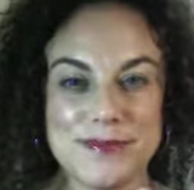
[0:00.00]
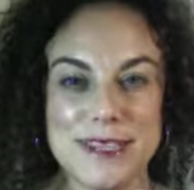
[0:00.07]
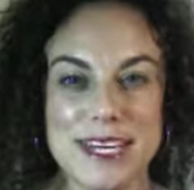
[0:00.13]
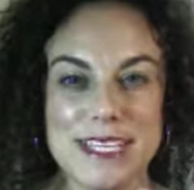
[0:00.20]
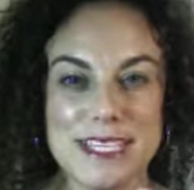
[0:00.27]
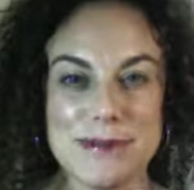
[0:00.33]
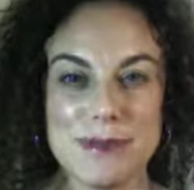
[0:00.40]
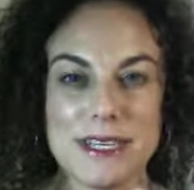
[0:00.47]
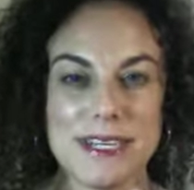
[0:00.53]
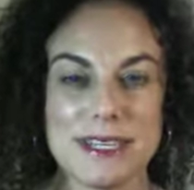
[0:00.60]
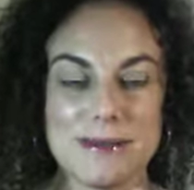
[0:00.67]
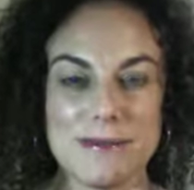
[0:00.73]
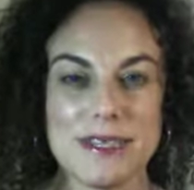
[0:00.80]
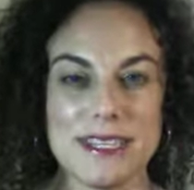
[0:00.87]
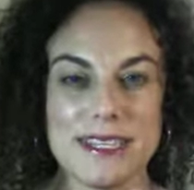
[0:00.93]
I deeply and
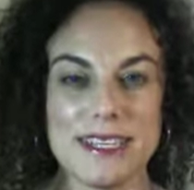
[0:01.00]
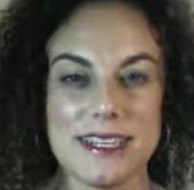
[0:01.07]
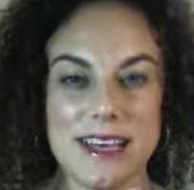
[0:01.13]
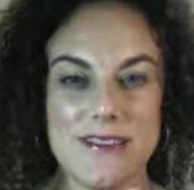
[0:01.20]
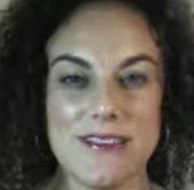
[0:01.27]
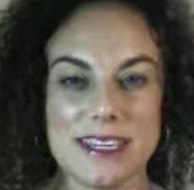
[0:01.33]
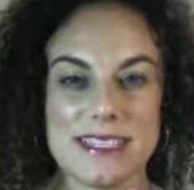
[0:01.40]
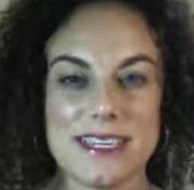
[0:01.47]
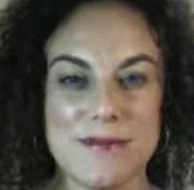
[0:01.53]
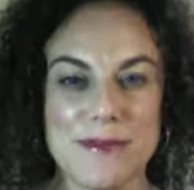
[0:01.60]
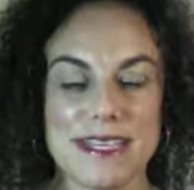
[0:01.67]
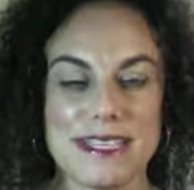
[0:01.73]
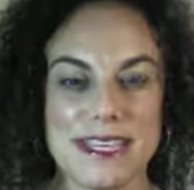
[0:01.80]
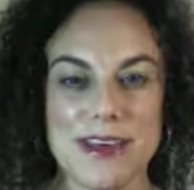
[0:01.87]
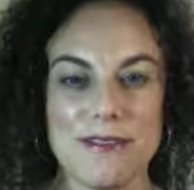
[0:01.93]
completely love and accept
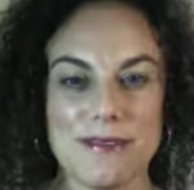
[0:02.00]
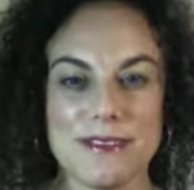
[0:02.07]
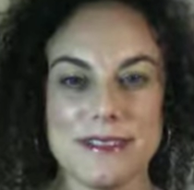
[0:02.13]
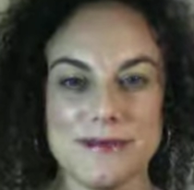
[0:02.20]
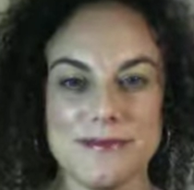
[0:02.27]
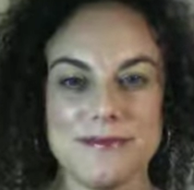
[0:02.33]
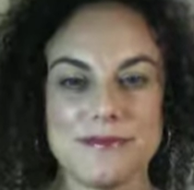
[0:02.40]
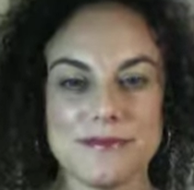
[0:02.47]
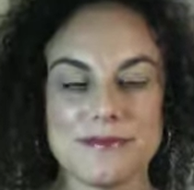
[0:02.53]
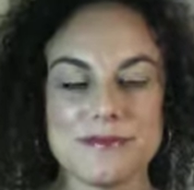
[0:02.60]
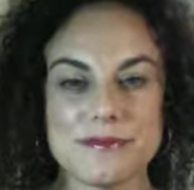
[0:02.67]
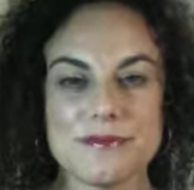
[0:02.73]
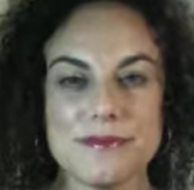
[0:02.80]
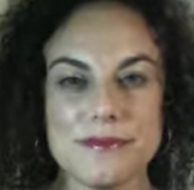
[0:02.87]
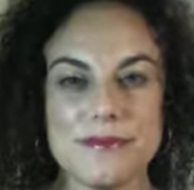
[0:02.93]
myself.
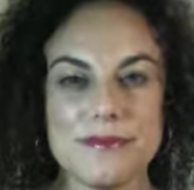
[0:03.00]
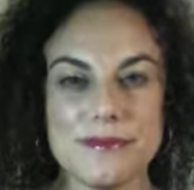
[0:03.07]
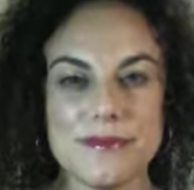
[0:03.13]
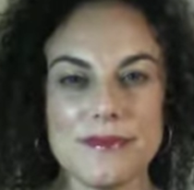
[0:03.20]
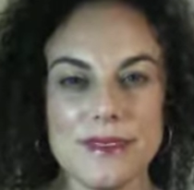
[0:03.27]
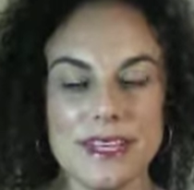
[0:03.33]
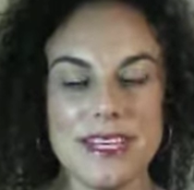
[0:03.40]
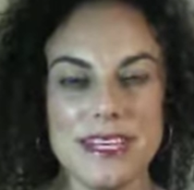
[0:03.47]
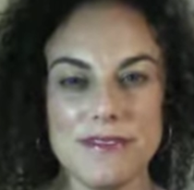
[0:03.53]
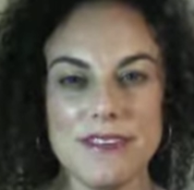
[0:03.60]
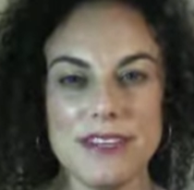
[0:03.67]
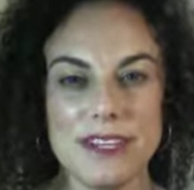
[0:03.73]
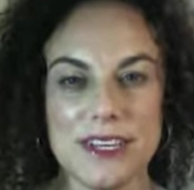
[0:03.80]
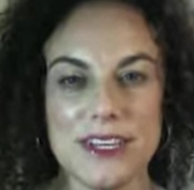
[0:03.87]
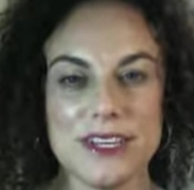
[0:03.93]

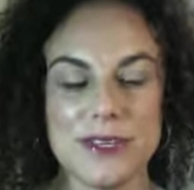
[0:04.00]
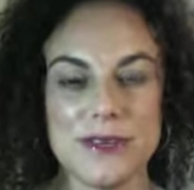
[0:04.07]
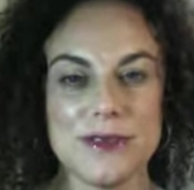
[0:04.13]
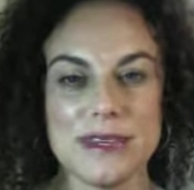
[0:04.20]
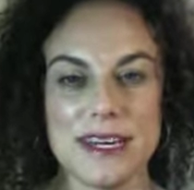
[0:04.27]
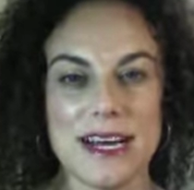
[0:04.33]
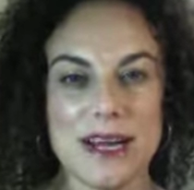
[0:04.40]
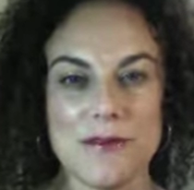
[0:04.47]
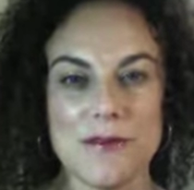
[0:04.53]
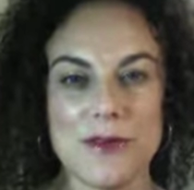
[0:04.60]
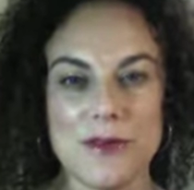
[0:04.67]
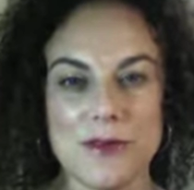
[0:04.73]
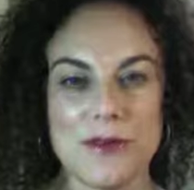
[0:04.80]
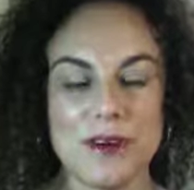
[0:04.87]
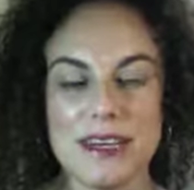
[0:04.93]
Even though I'm
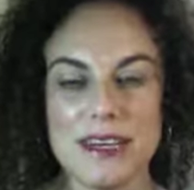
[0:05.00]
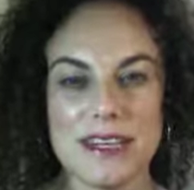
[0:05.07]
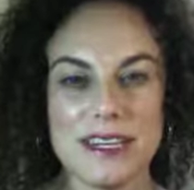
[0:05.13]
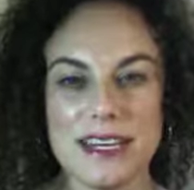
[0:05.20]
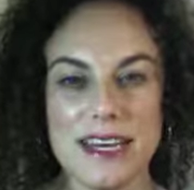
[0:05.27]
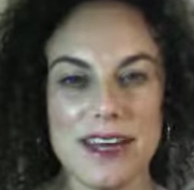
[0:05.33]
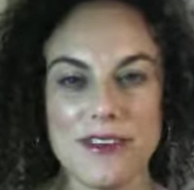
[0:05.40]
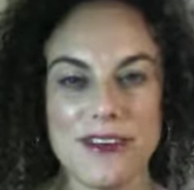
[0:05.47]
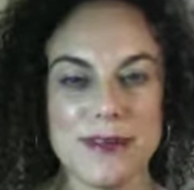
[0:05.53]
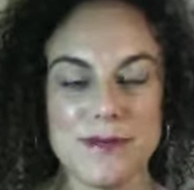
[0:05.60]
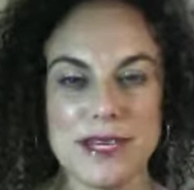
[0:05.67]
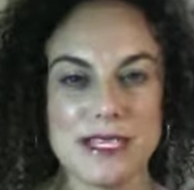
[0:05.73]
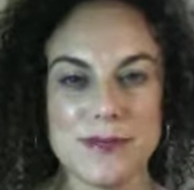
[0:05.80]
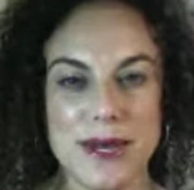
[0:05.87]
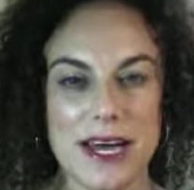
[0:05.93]
really angry at
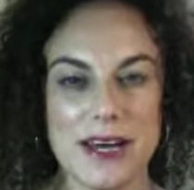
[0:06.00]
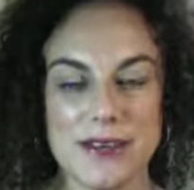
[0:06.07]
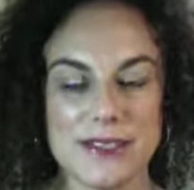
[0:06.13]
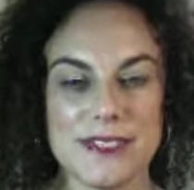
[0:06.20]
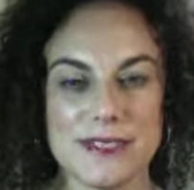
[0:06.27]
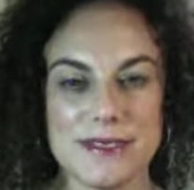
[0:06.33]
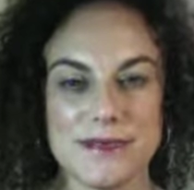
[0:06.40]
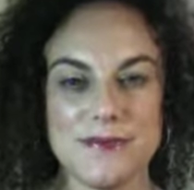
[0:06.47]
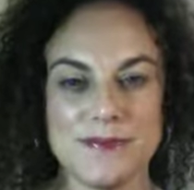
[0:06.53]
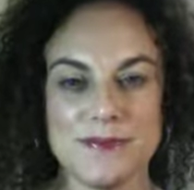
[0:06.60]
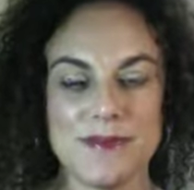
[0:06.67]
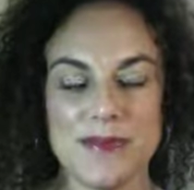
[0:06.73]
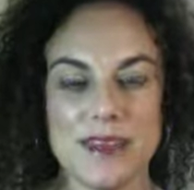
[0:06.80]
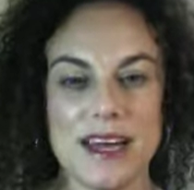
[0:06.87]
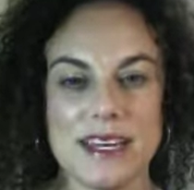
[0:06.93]
my spouse,
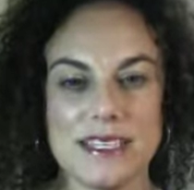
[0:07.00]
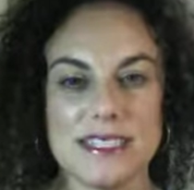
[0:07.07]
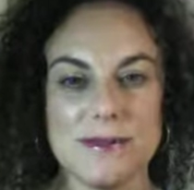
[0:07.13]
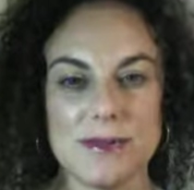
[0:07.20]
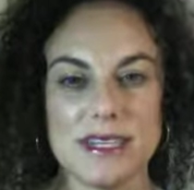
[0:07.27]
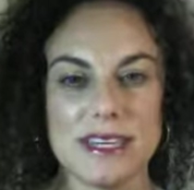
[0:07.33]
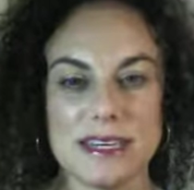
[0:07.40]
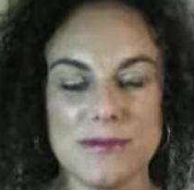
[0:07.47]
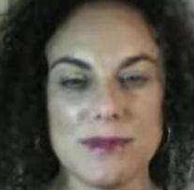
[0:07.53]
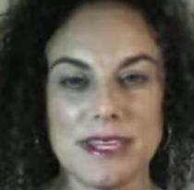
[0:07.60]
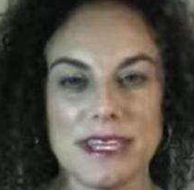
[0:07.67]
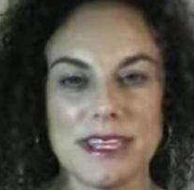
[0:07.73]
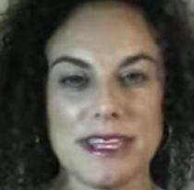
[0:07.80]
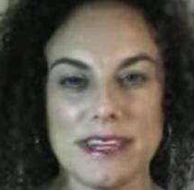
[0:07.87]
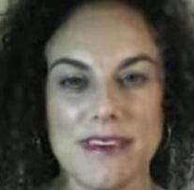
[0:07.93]
I deeply and
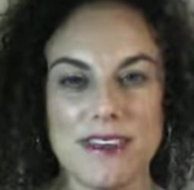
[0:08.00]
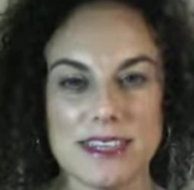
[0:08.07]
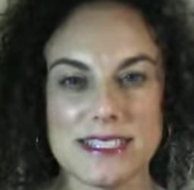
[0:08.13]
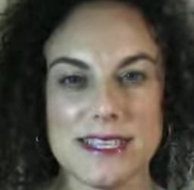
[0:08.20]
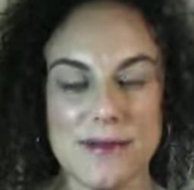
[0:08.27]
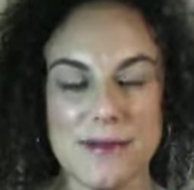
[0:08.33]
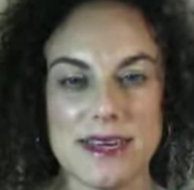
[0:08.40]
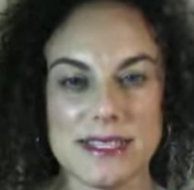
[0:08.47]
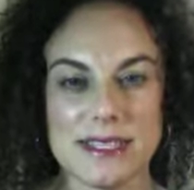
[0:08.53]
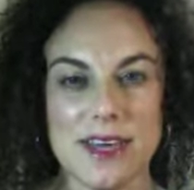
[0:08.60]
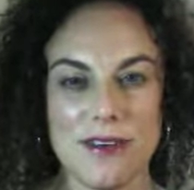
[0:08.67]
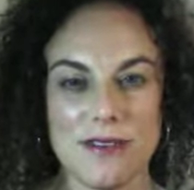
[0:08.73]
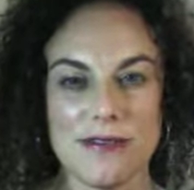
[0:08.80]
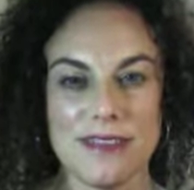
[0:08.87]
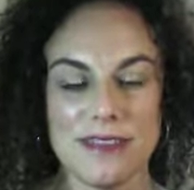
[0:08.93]
completely love and accept
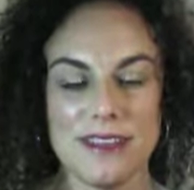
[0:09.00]
myself.